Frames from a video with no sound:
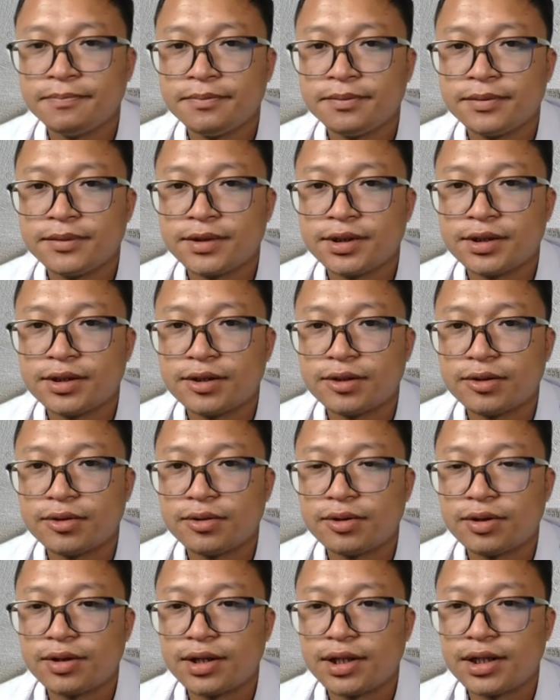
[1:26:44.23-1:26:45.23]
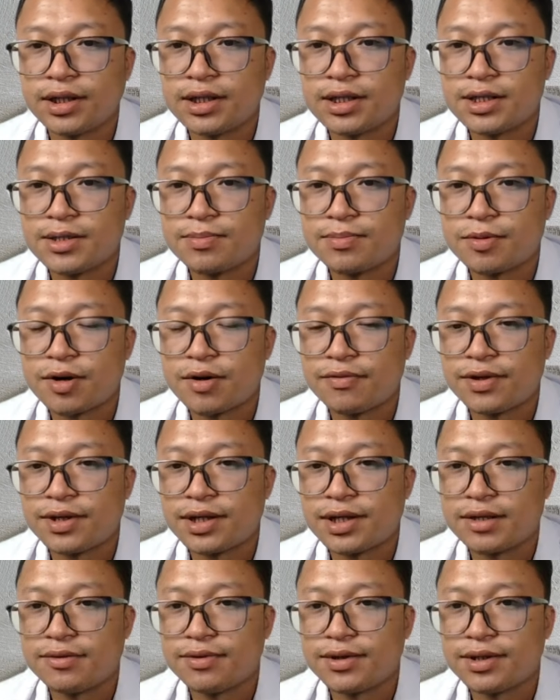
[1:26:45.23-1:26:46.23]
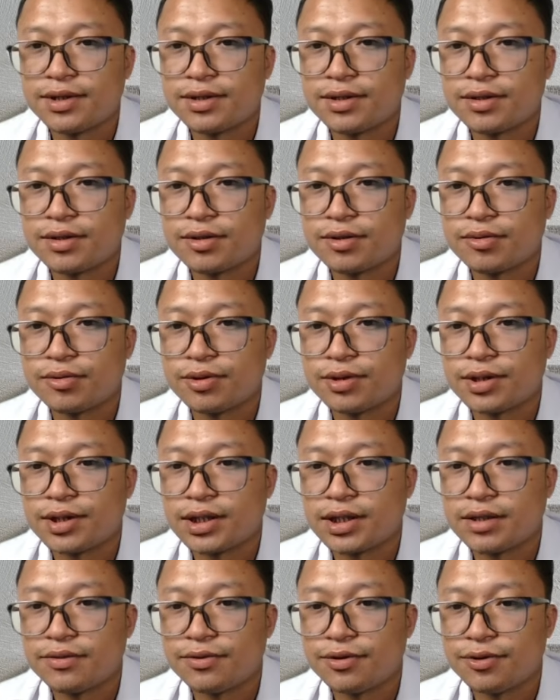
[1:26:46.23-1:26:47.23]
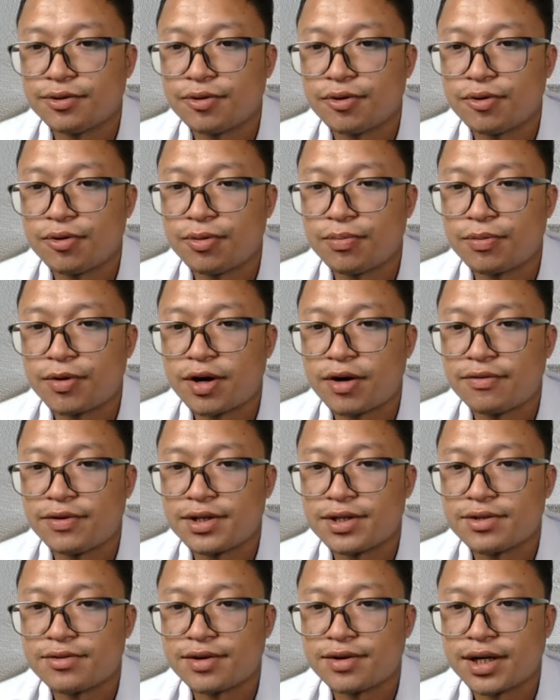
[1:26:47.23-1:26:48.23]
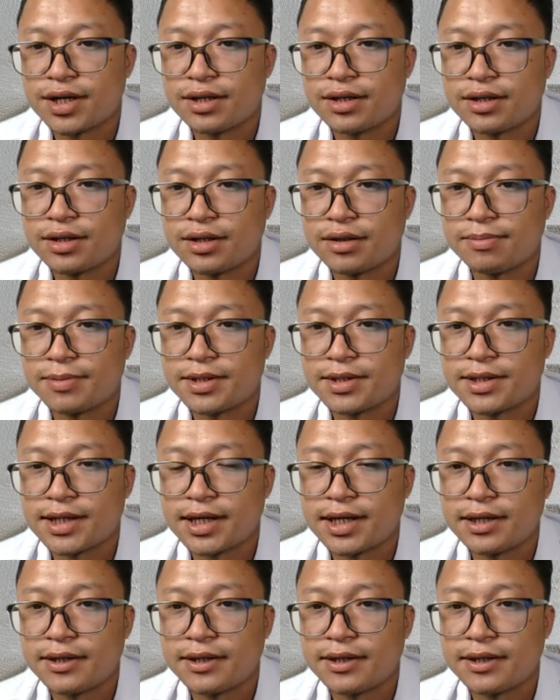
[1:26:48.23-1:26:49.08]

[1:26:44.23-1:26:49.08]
So only this profit given, couldn't give you whole profits, right? Upper side.